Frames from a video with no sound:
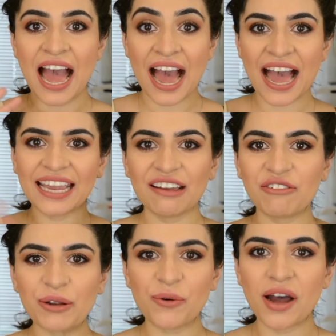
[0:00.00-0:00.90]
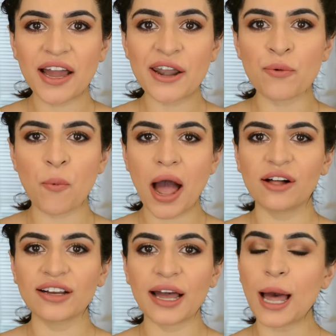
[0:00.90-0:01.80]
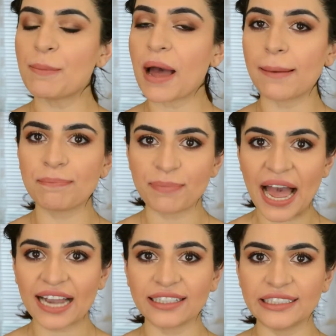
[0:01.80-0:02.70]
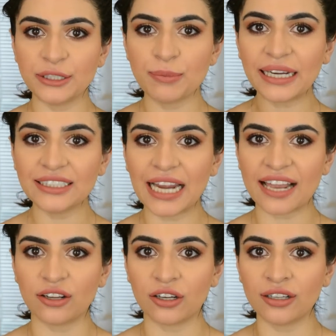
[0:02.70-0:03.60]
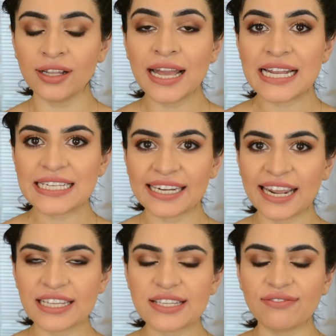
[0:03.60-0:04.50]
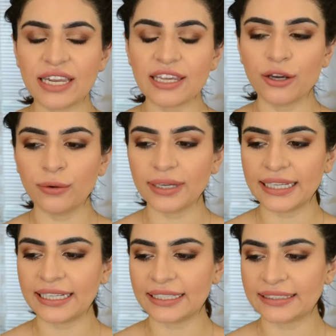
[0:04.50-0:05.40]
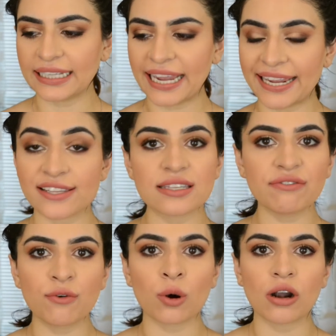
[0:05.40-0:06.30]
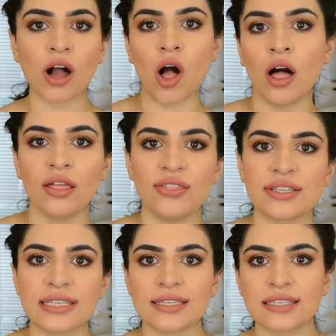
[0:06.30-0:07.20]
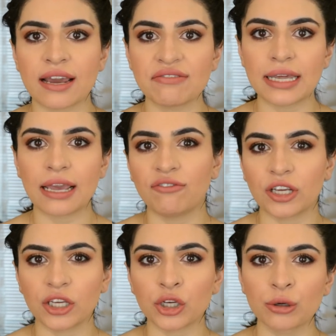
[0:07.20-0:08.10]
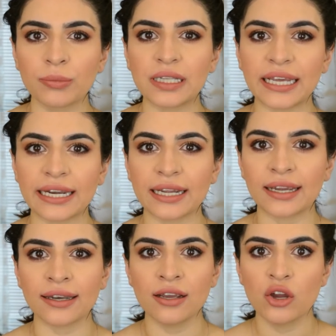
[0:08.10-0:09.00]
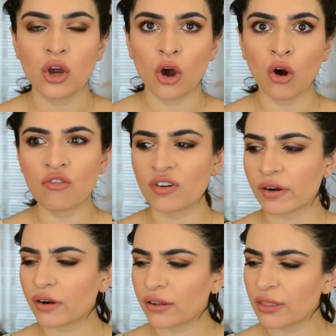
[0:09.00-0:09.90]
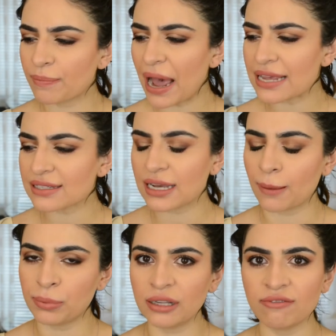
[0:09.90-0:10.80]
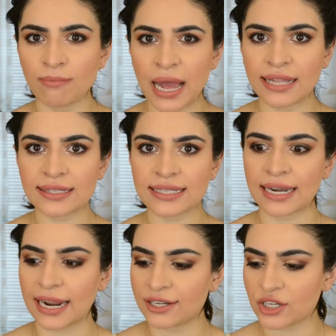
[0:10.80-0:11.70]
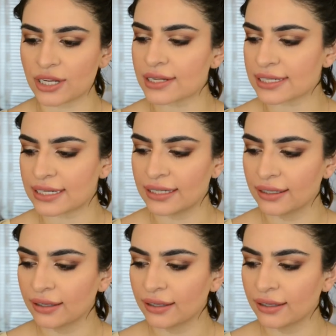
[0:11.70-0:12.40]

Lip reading: Hi everyone, welcome back to my channel. Today's video is a Sephora haul. This is stuff that I've accumulated over the past couple of months and I just